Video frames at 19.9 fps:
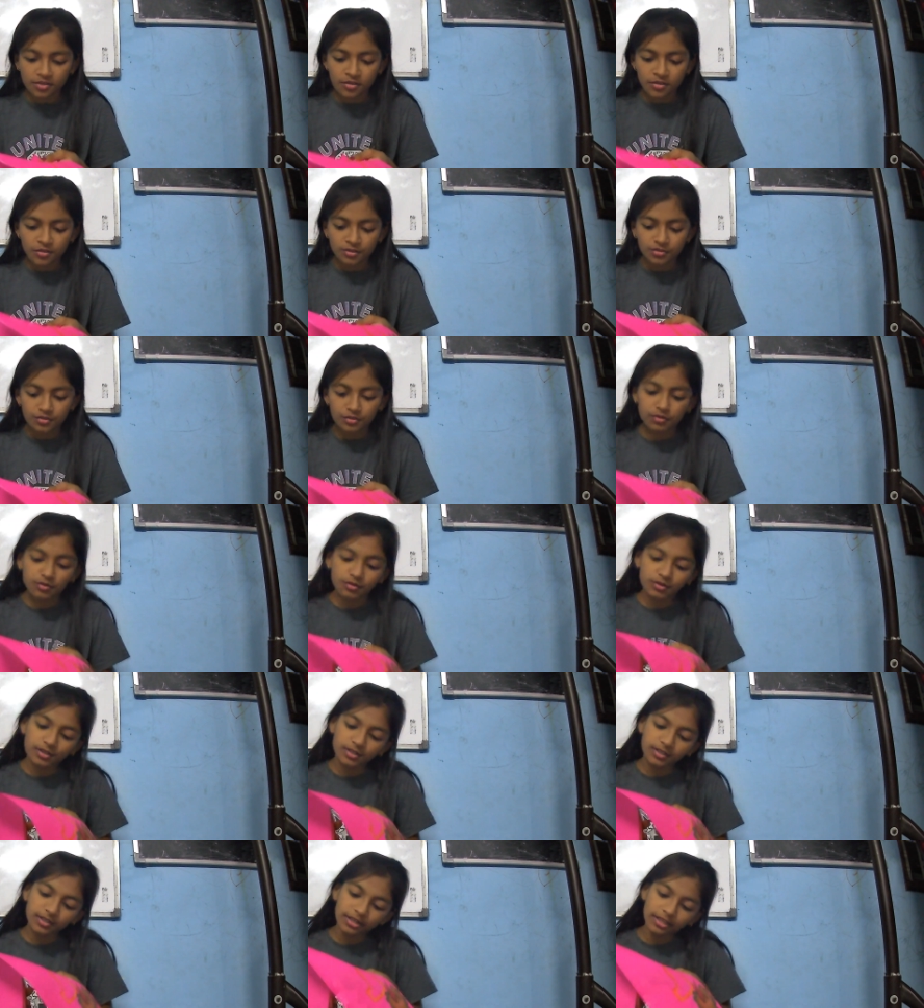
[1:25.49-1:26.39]
So
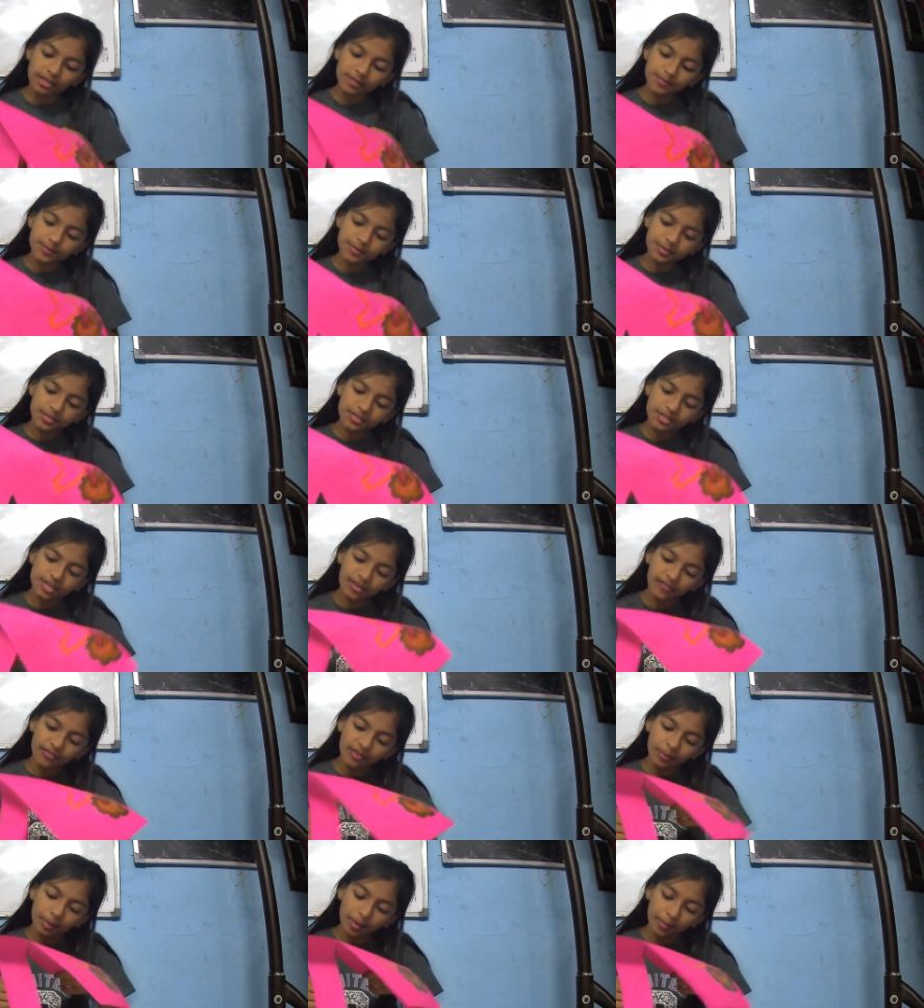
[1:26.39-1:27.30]
it helps to save
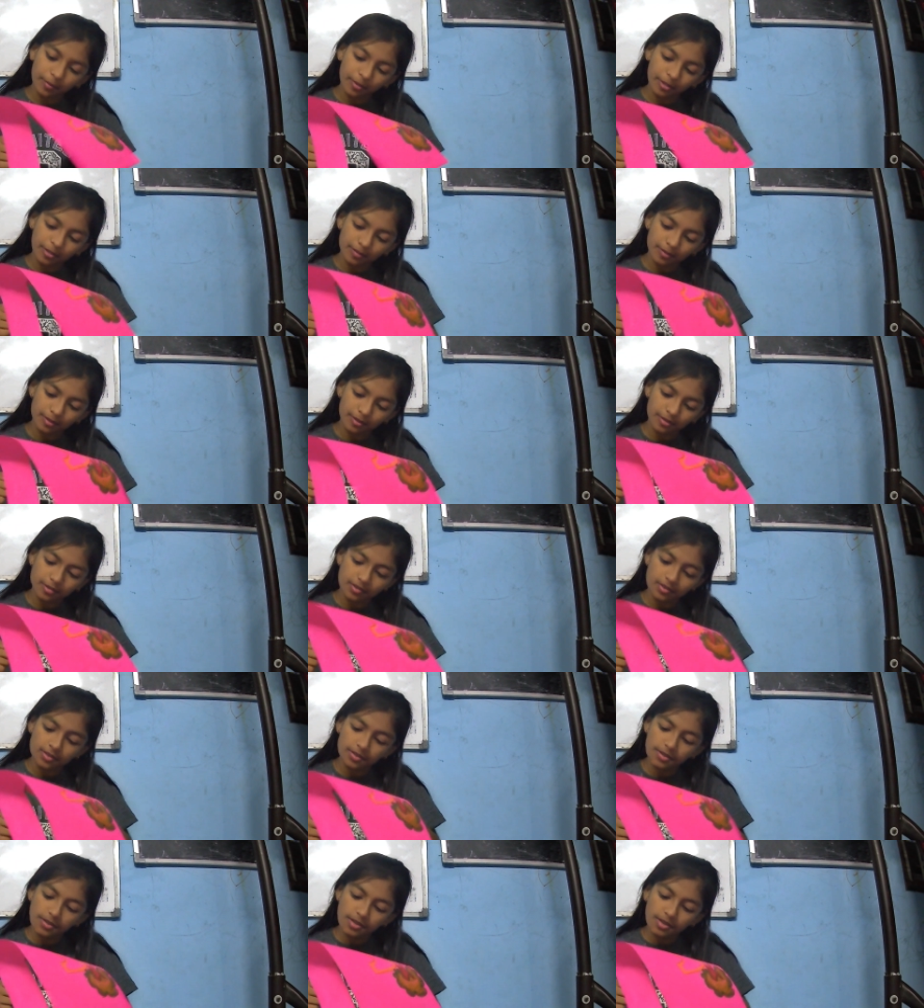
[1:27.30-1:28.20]
the papers because
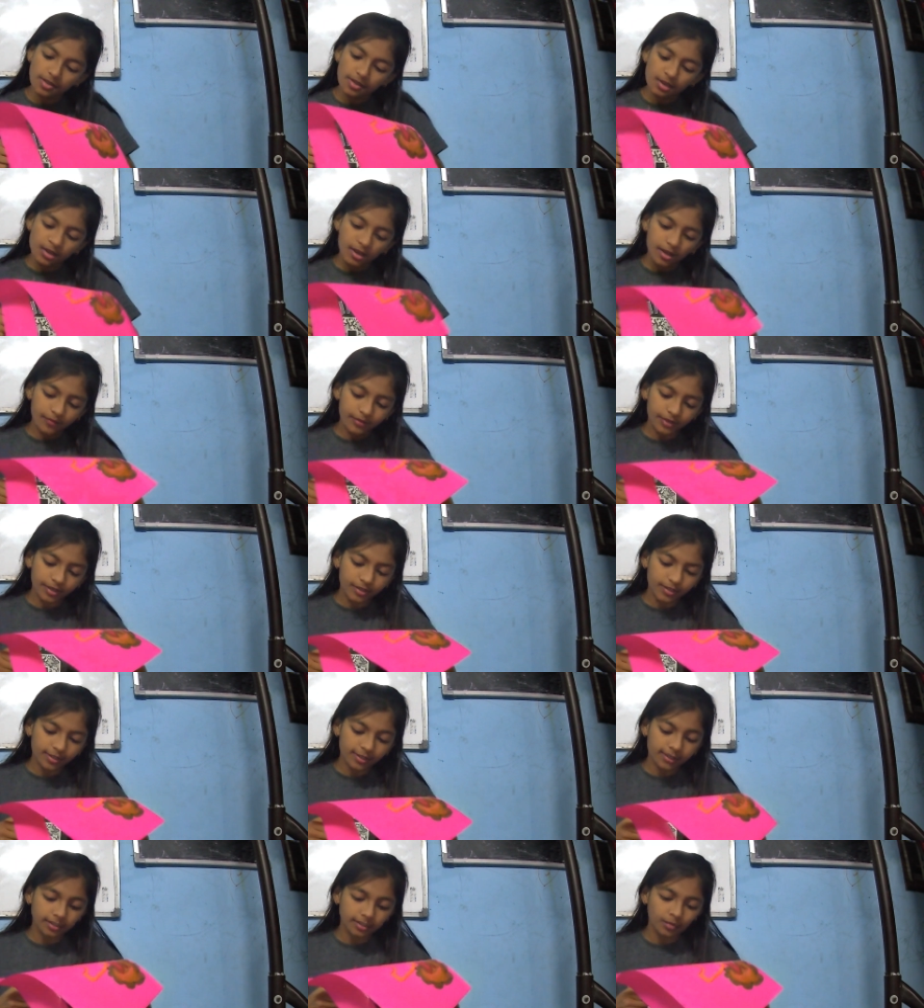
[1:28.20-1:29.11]
we're gonna
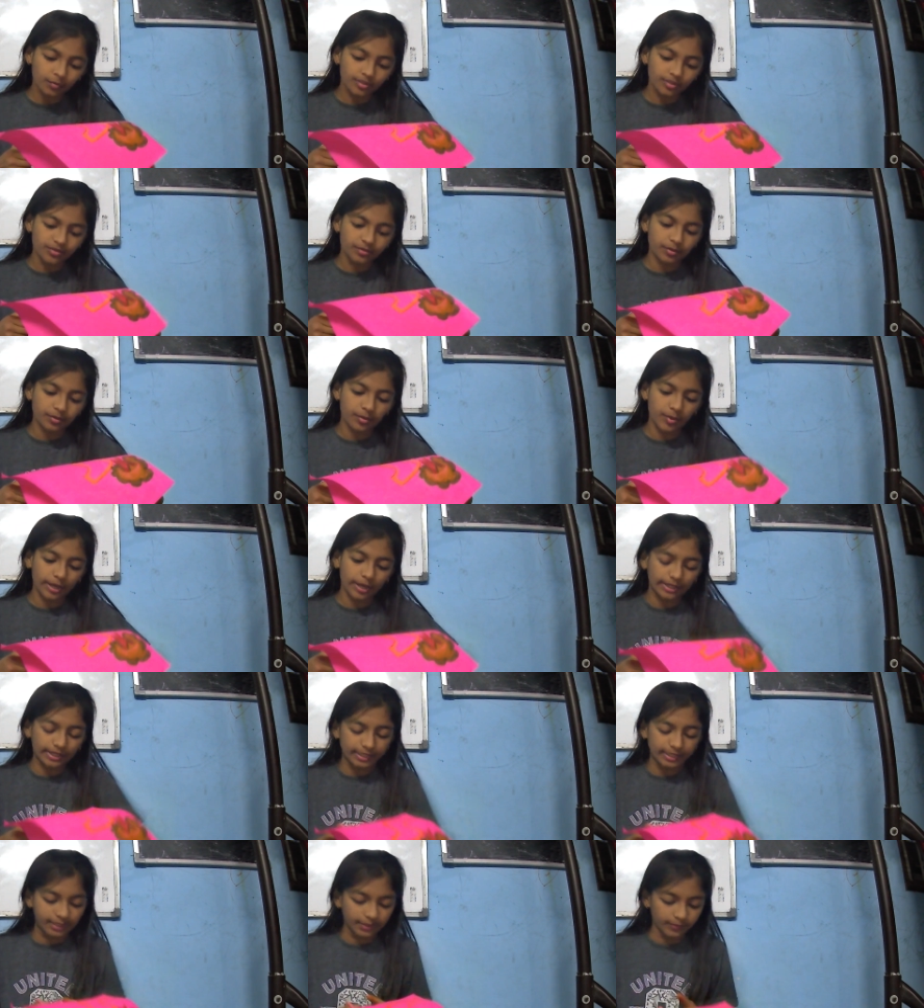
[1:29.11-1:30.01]
cut how much of a
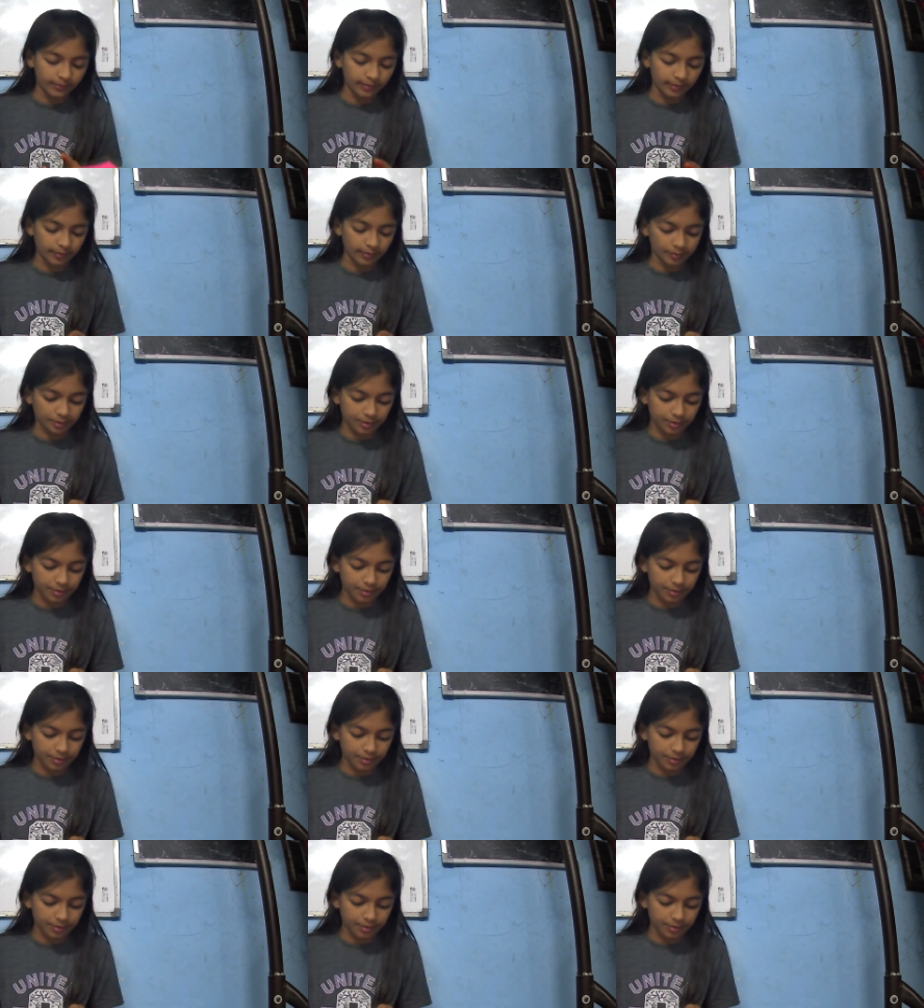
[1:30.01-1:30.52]
quantity we want.